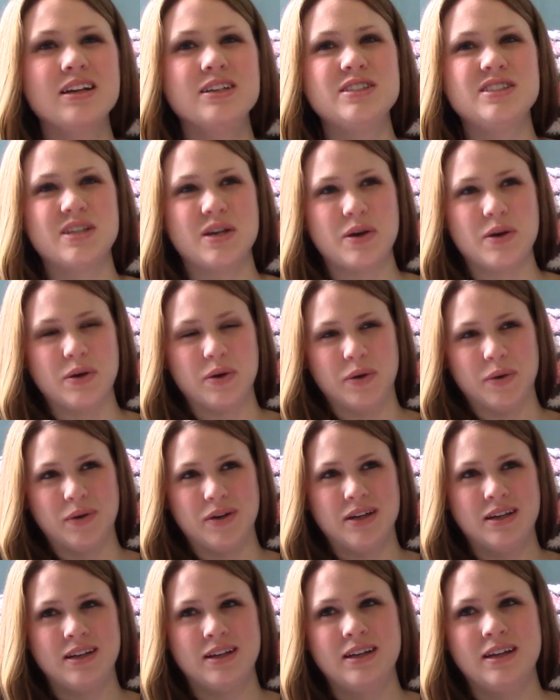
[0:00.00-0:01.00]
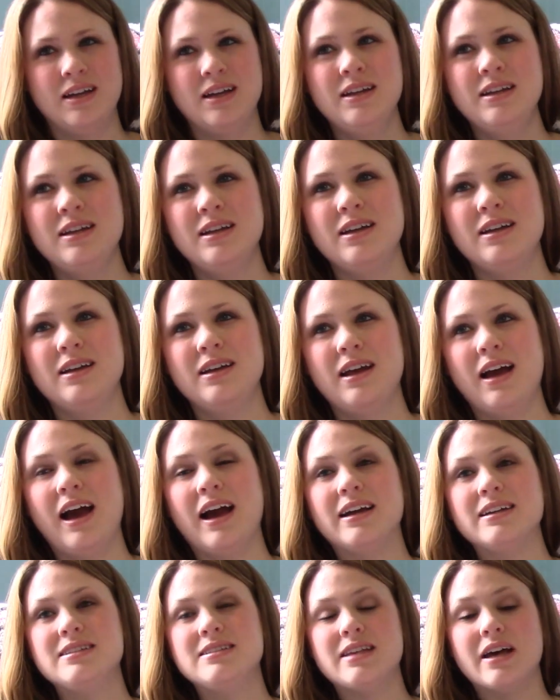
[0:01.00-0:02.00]
so
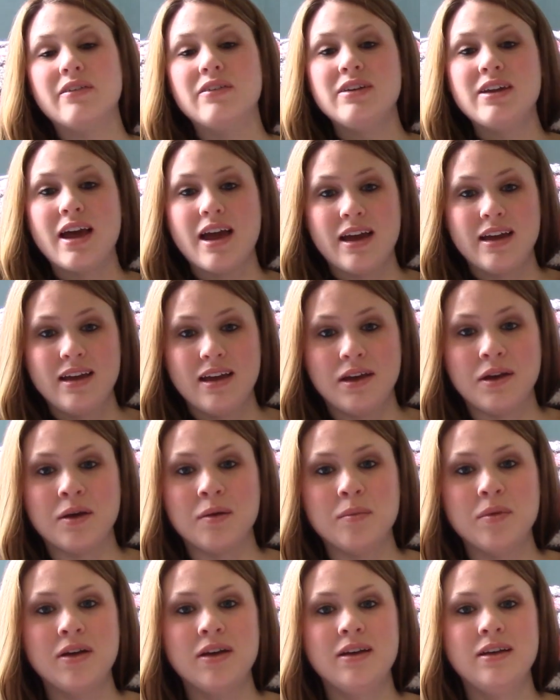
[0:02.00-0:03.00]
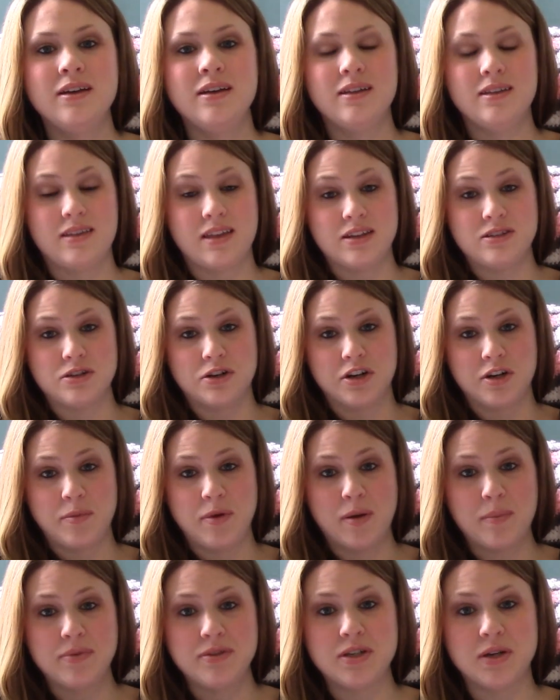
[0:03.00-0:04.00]
at 7 a.m. they started
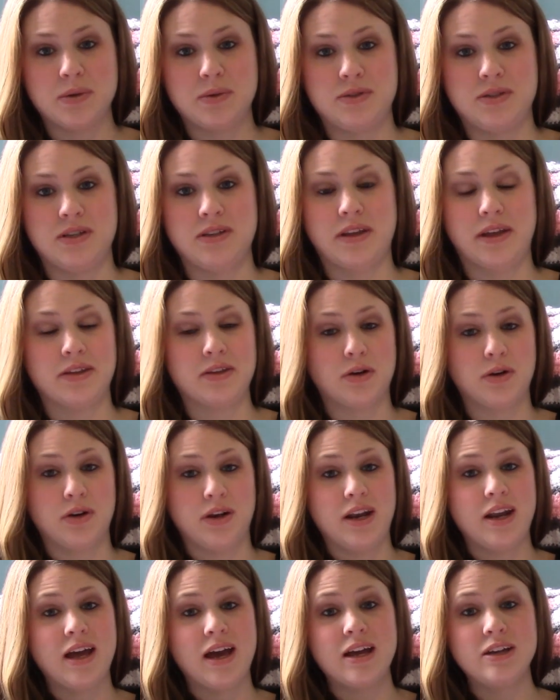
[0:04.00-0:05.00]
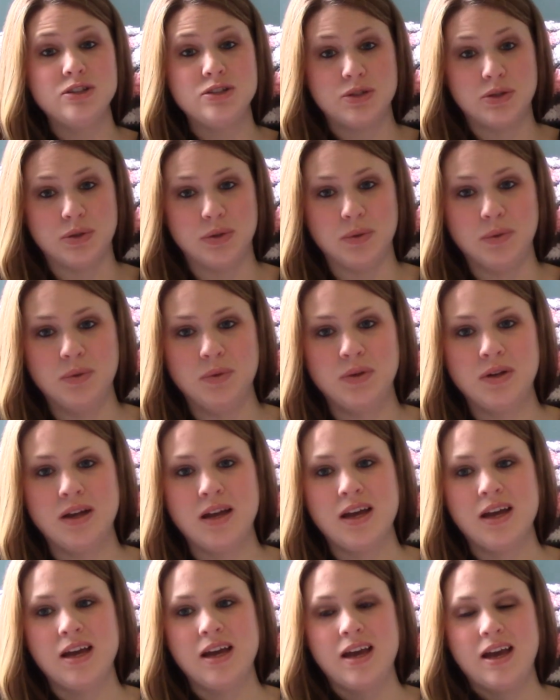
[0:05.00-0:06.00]
me on Pitocin. They started it at 2.
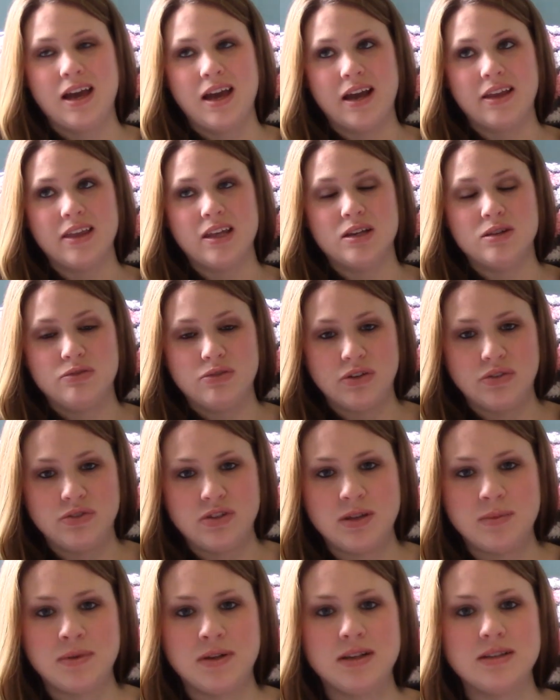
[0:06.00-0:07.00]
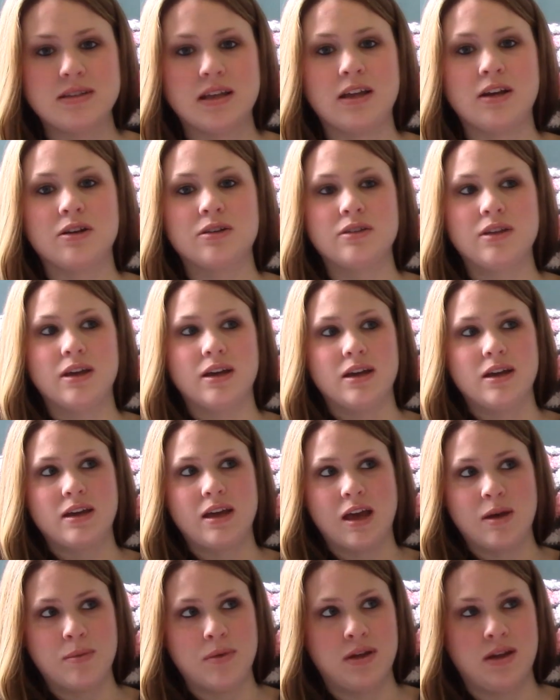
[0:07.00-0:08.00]
And then 15 minutes later they
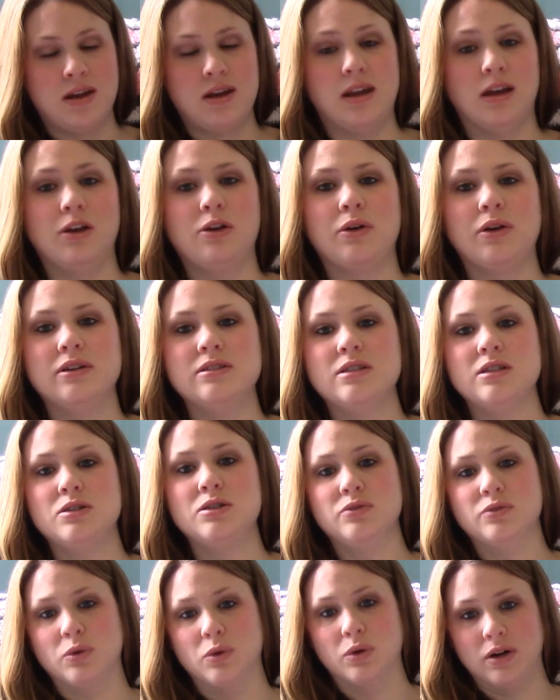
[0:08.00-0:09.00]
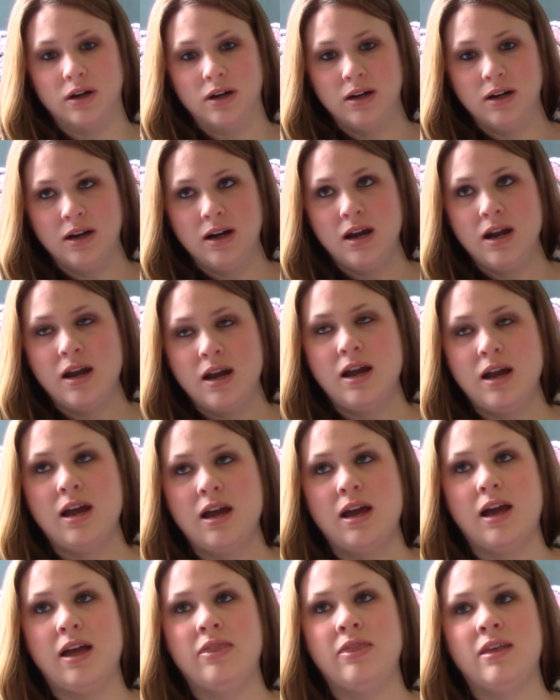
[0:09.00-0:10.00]
came in and increased it to 4.
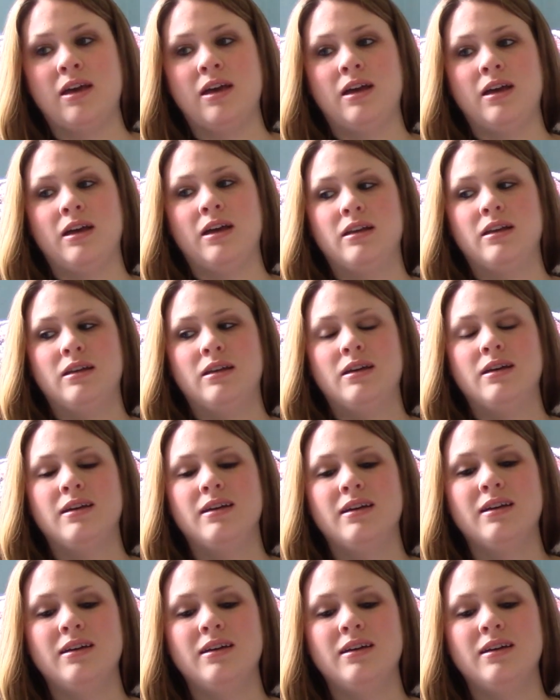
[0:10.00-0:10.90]
And then